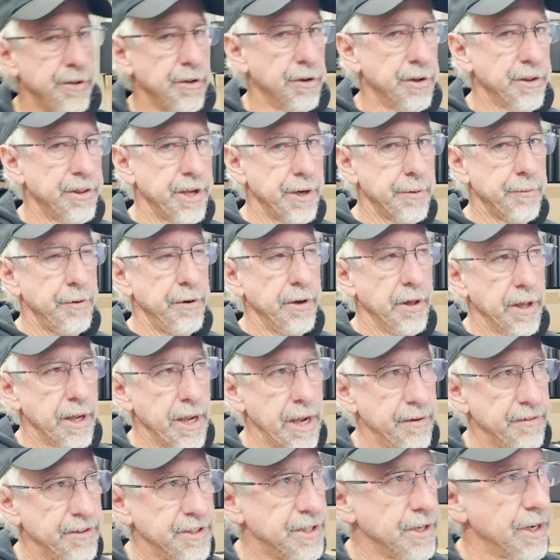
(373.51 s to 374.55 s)
the only thing we really
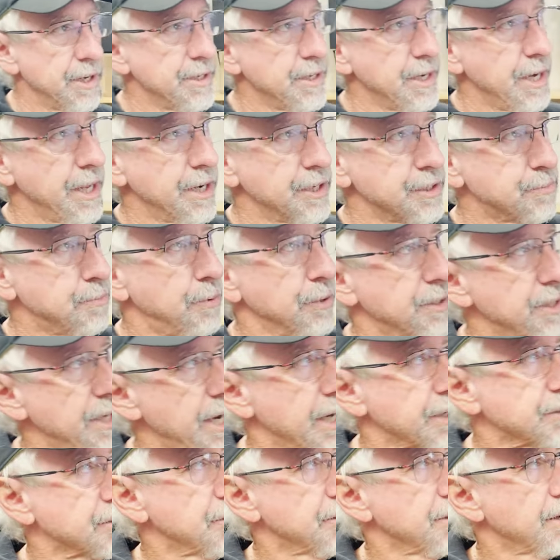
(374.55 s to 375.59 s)
haven't done yet is put the
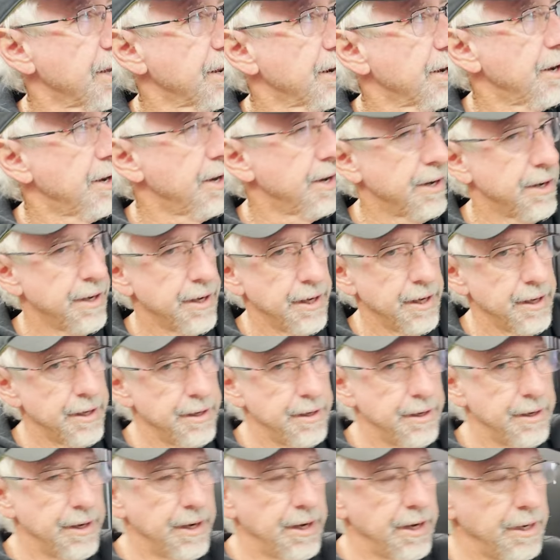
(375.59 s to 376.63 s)
axle nut on
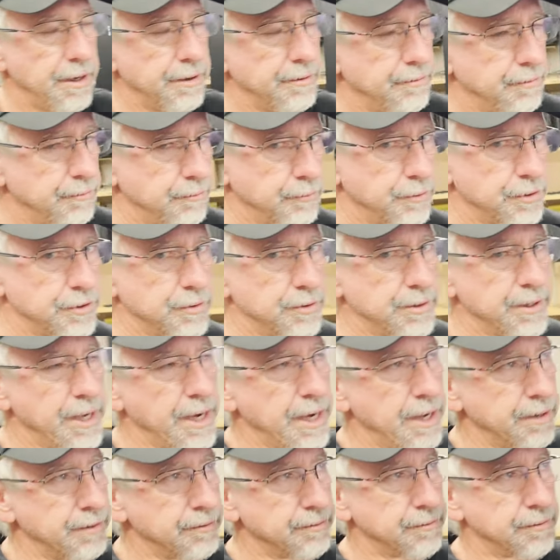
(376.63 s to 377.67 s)
and uh, we're doing
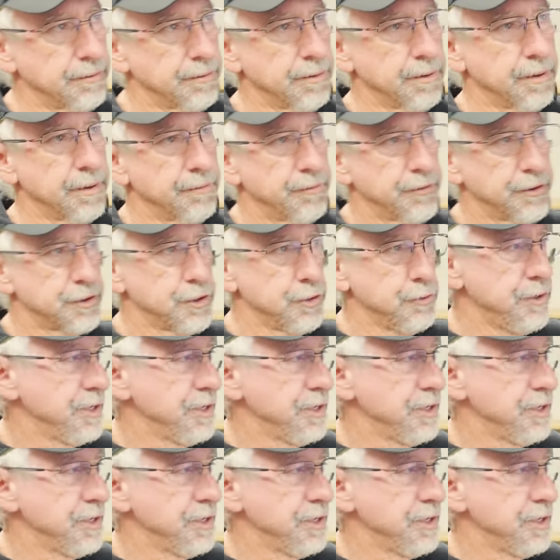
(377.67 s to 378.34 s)
that for two